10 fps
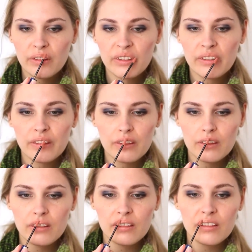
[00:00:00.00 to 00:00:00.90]

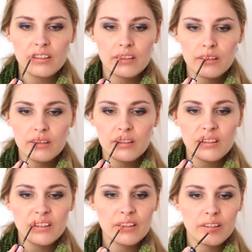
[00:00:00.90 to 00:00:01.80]

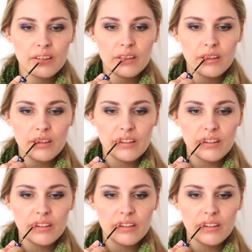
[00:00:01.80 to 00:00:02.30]
(no one is talking)